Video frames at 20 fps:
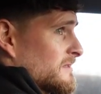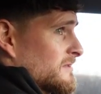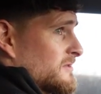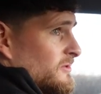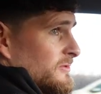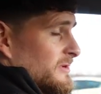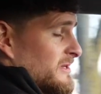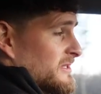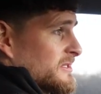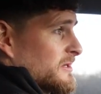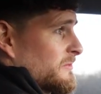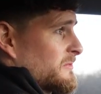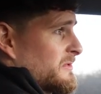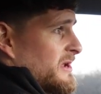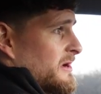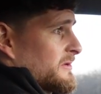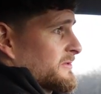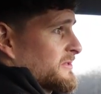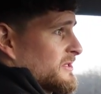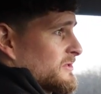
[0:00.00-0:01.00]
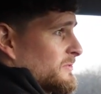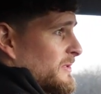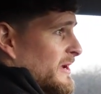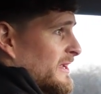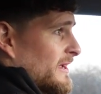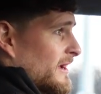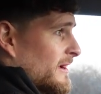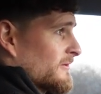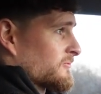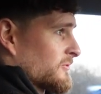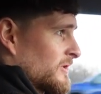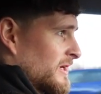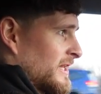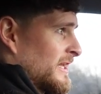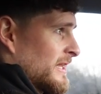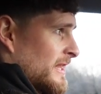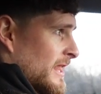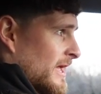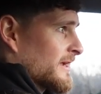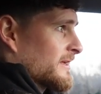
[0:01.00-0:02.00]
do it someone else's way. I
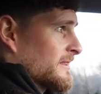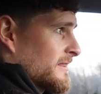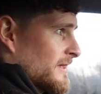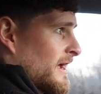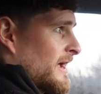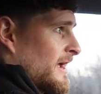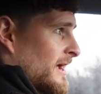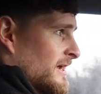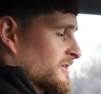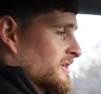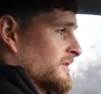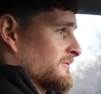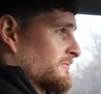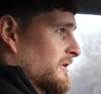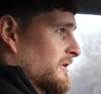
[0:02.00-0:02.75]
actually